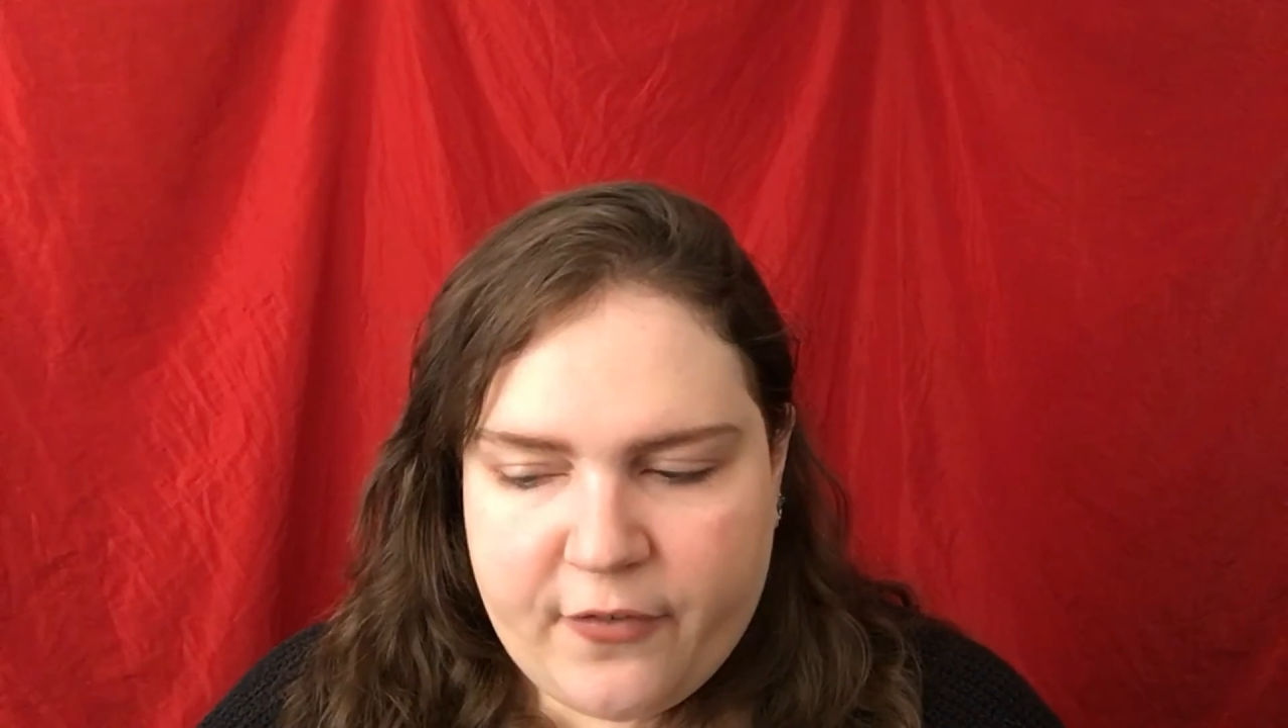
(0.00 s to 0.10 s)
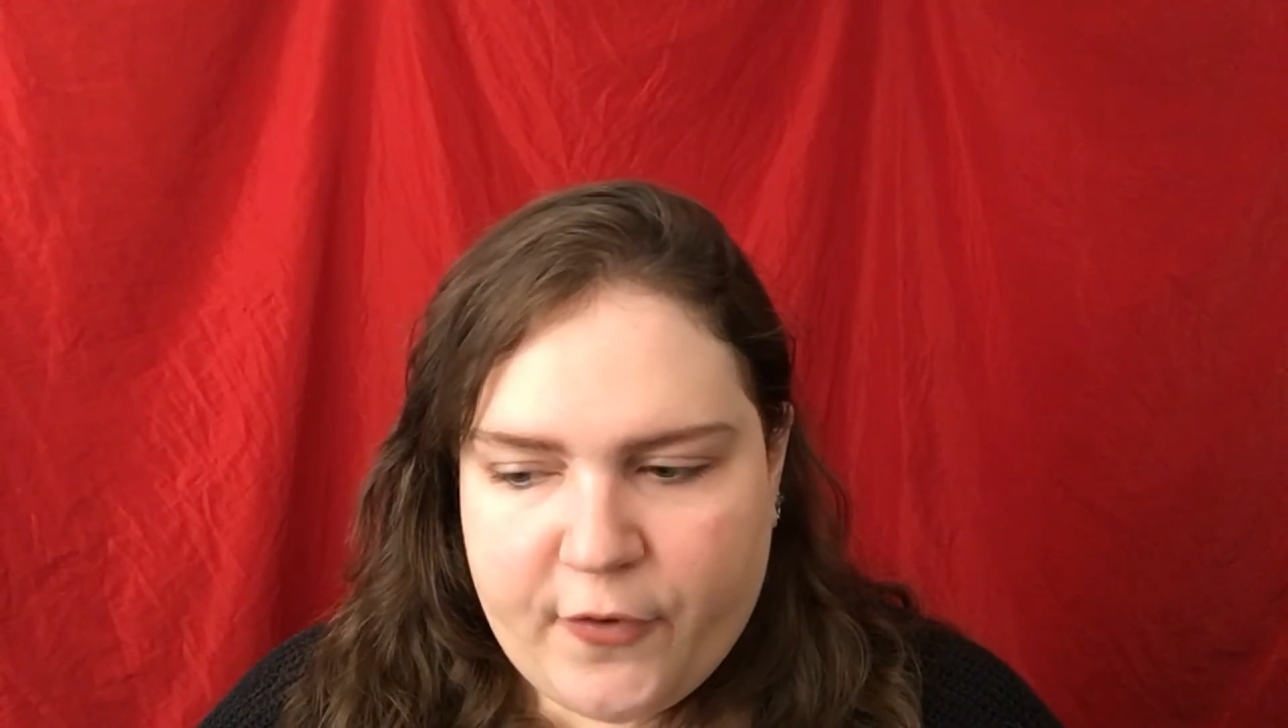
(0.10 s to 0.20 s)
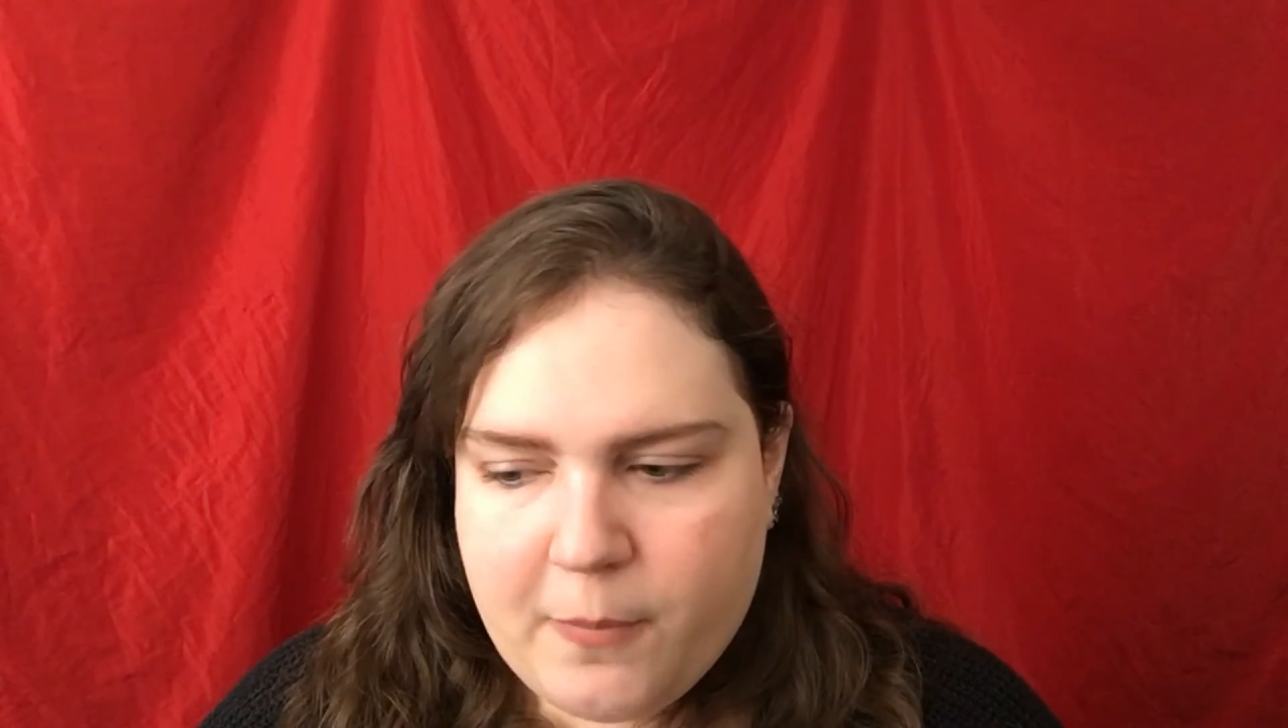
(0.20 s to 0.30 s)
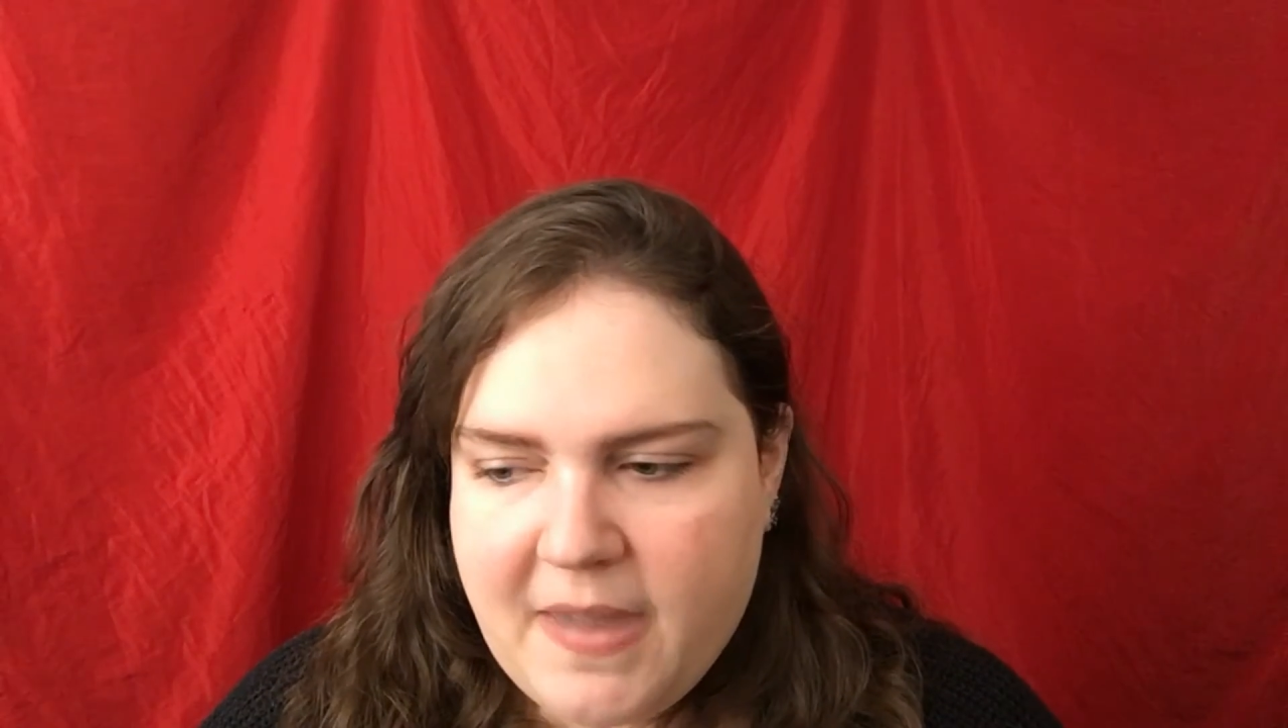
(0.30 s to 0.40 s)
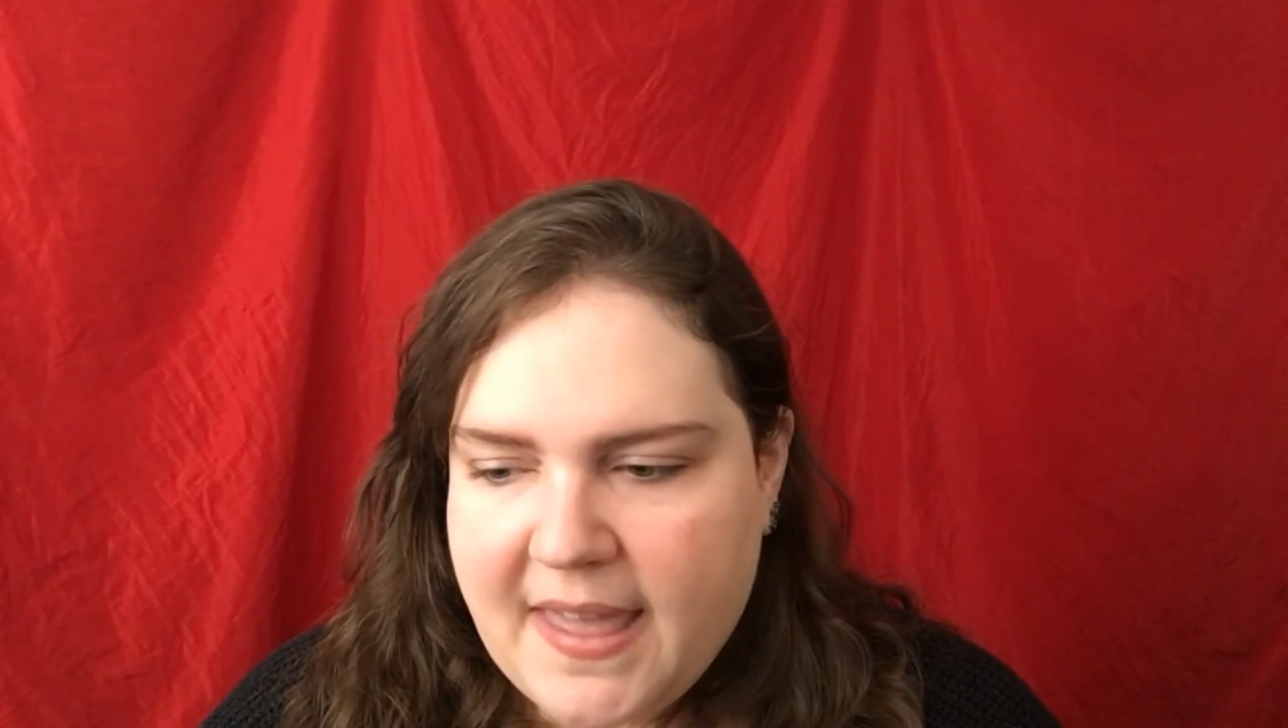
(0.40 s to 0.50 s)

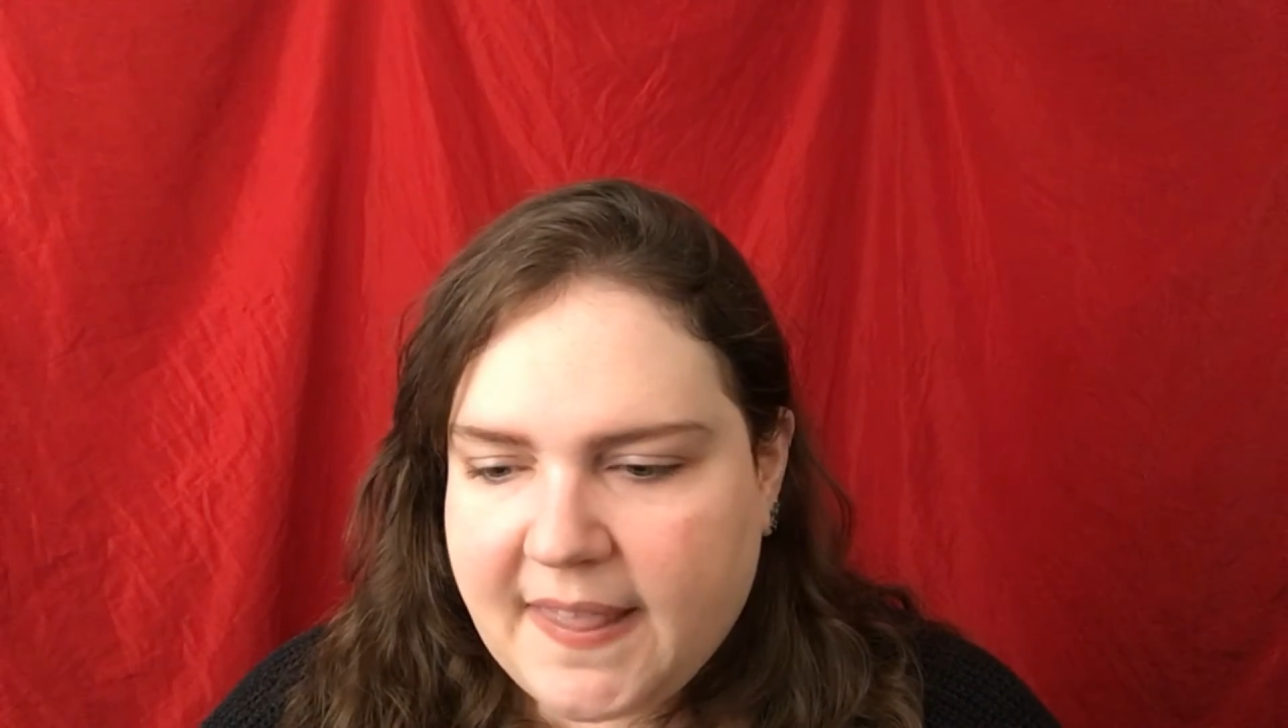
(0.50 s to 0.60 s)
for me